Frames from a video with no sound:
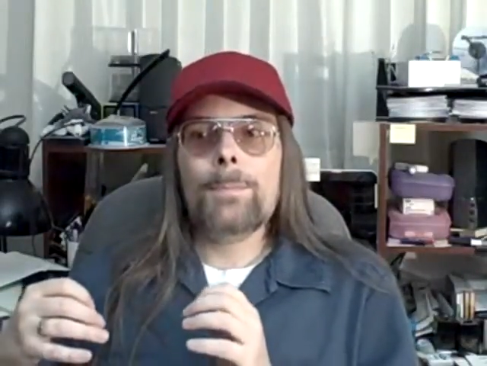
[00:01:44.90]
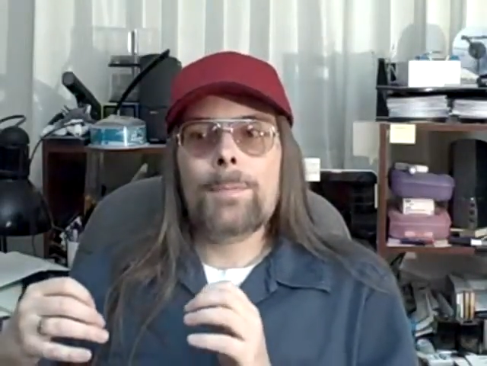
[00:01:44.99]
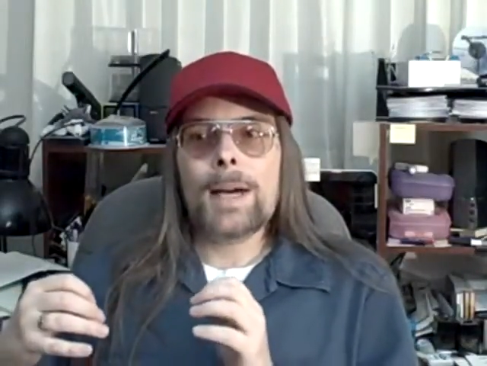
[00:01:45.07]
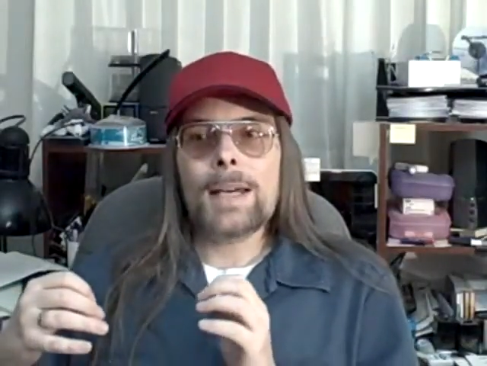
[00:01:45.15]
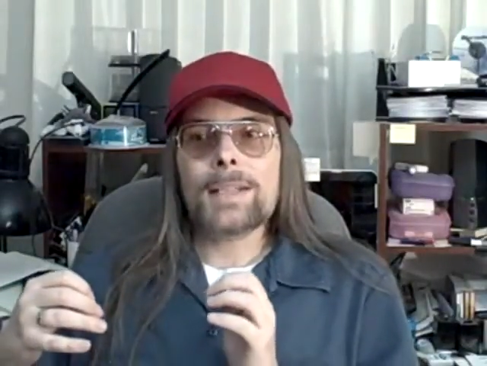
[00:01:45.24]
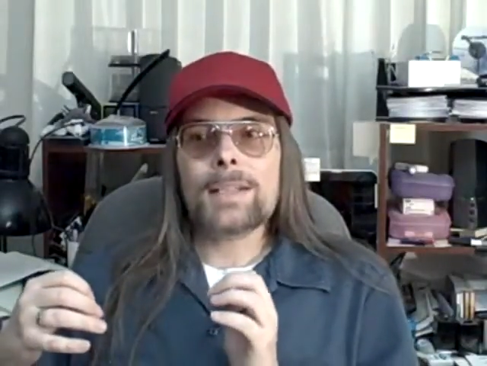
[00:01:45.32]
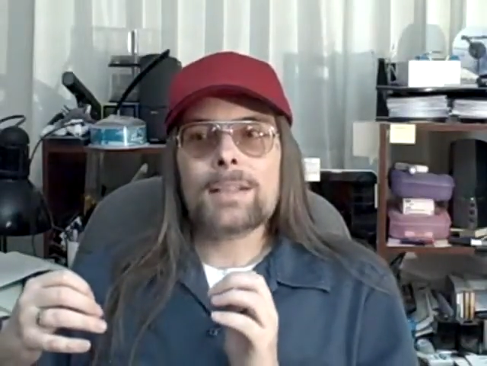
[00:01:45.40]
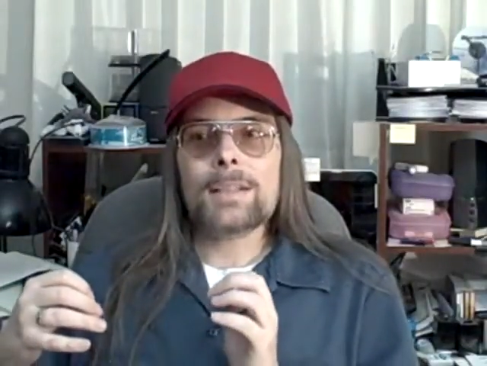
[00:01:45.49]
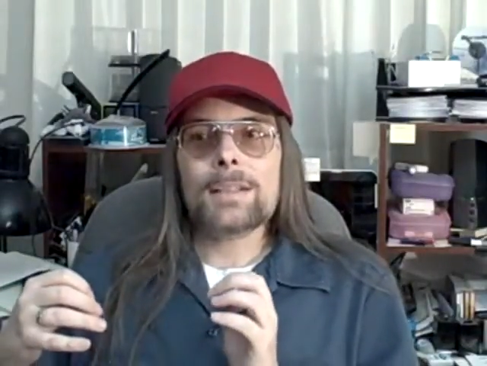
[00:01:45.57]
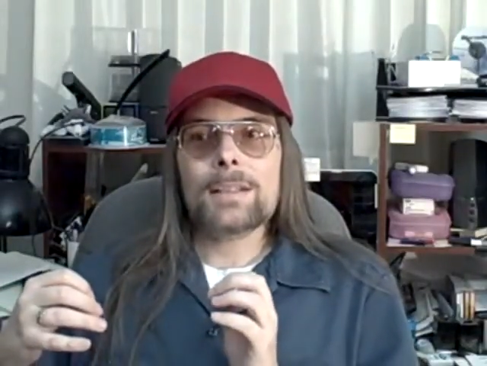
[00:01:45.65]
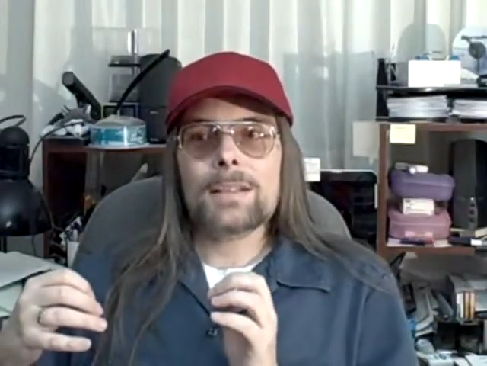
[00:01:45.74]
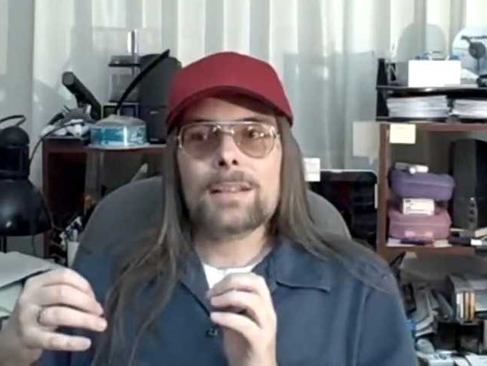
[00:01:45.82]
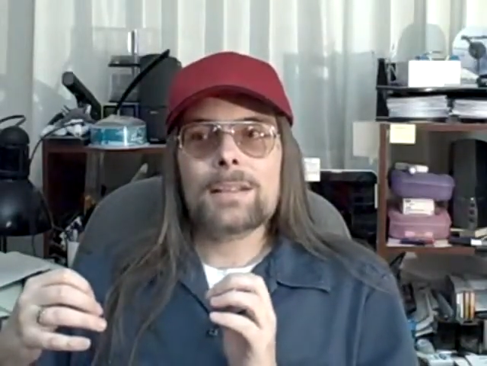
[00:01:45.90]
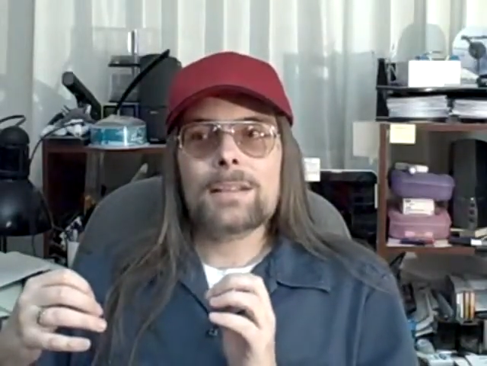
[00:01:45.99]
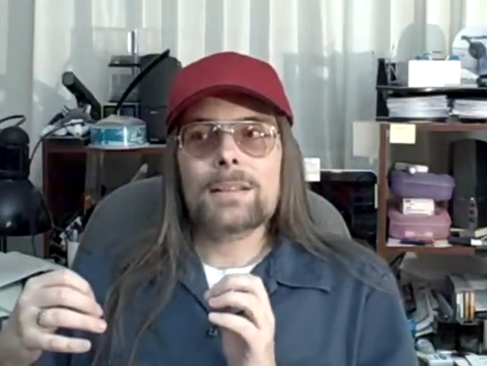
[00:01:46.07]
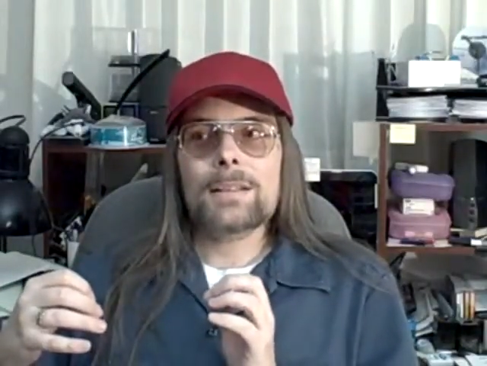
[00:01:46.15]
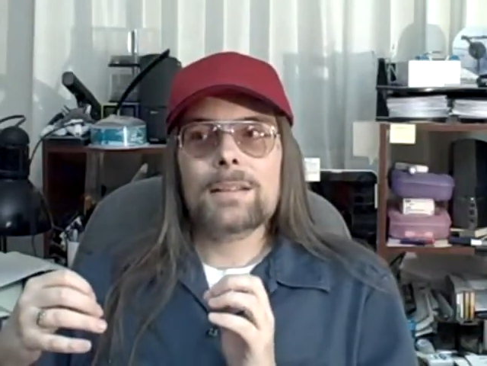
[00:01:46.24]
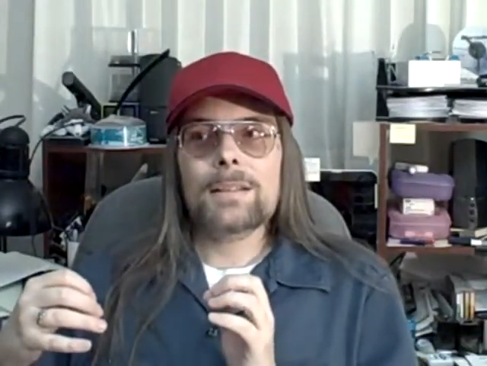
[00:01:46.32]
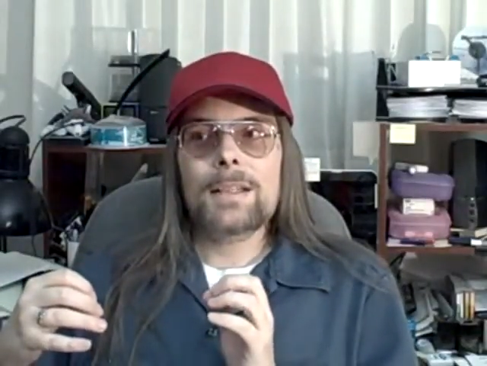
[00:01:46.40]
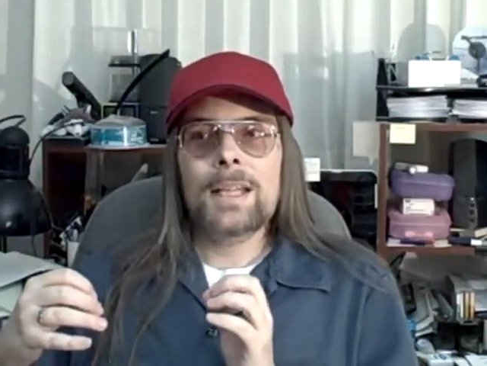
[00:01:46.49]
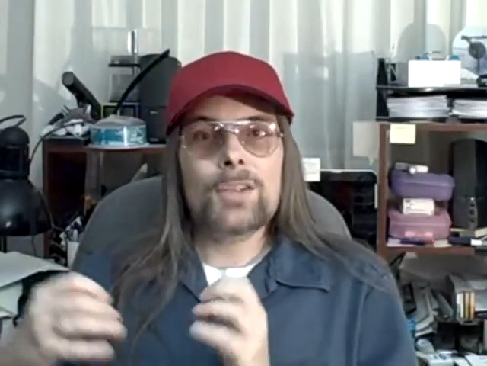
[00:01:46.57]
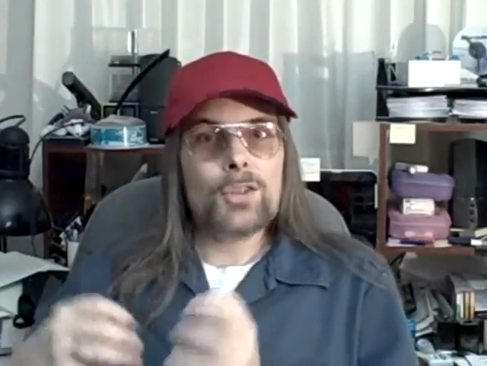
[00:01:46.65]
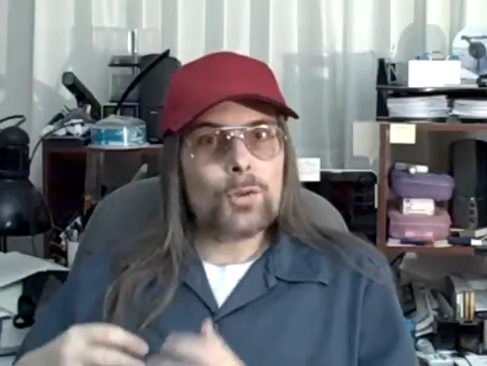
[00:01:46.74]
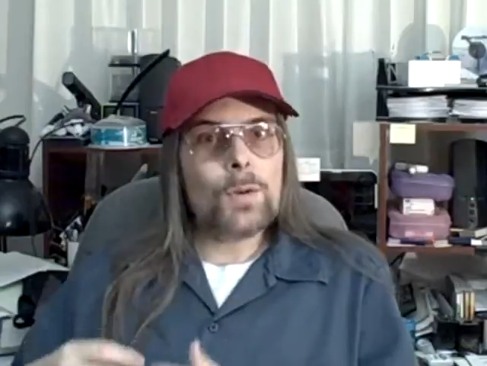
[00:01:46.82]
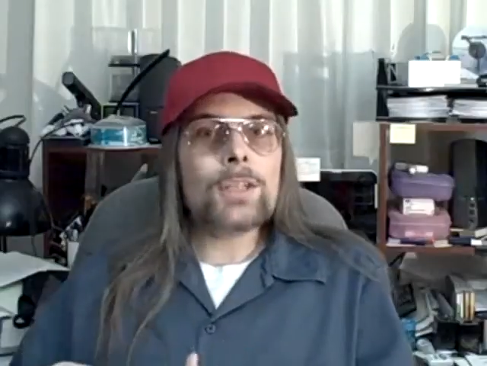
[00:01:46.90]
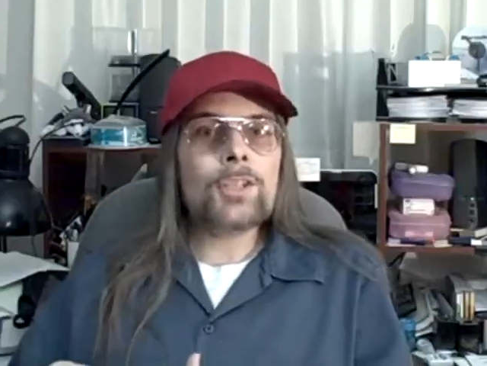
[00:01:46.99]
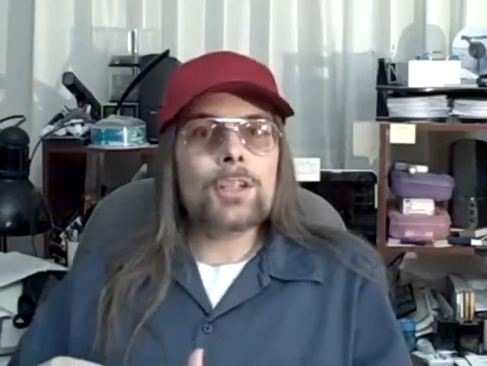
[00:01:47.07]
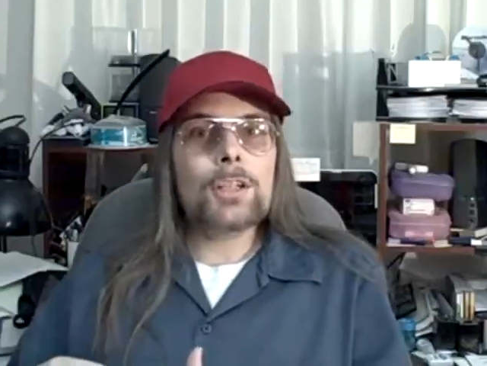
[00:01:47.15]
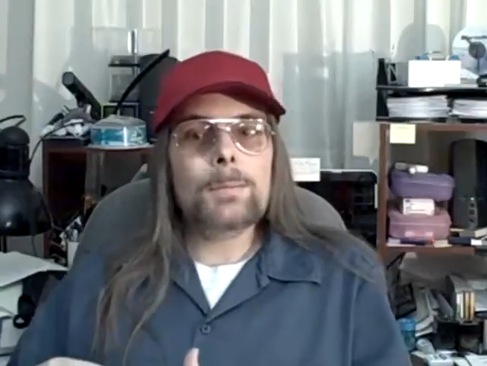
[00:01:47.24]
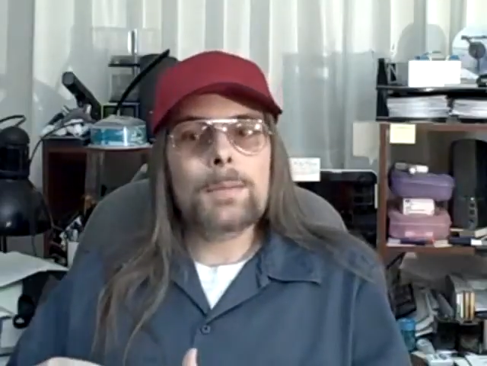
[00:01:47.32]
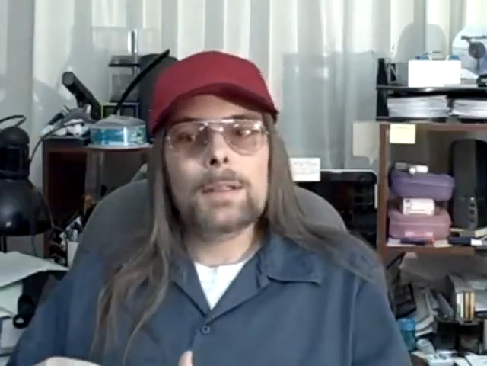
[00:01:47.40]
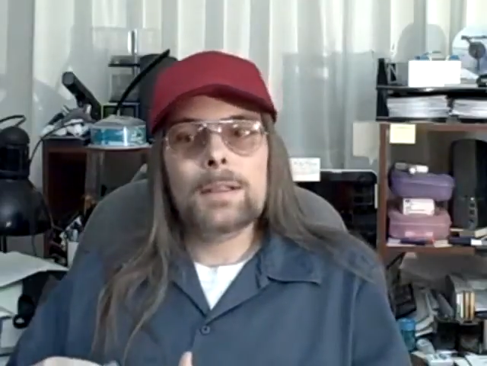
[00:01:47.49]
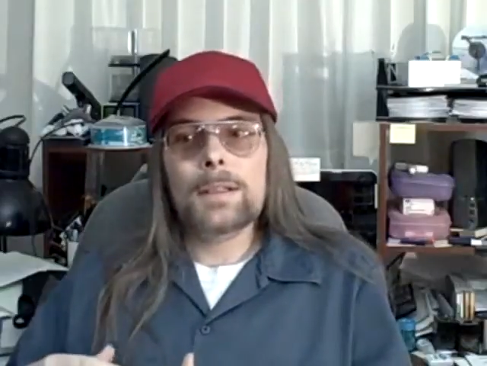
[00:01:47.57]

But in the short term,